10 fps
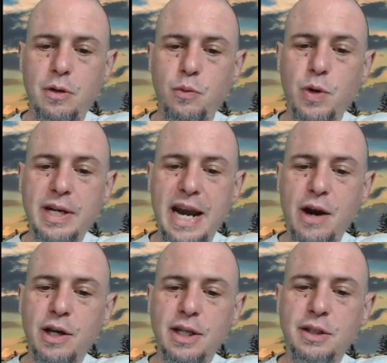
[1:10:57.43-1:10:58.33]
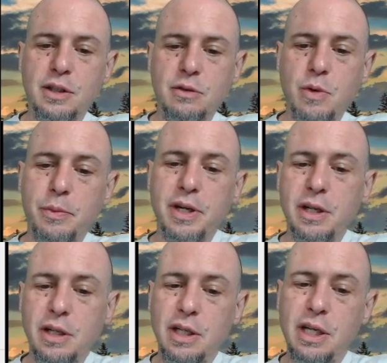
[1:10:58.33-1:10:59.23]
what calculates what we're
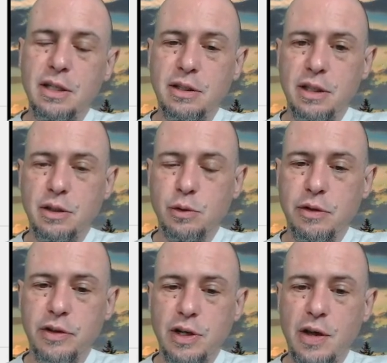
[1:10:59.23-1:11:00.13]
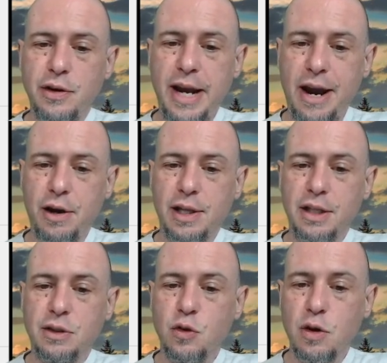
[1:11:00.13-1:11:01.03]
going to need is, is sort of another
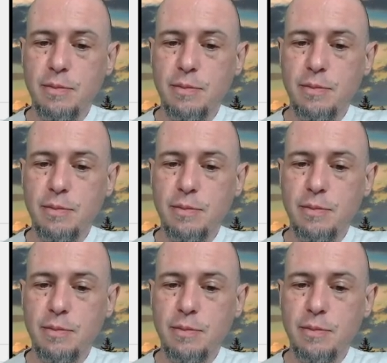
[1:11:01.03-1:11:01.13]
calculate score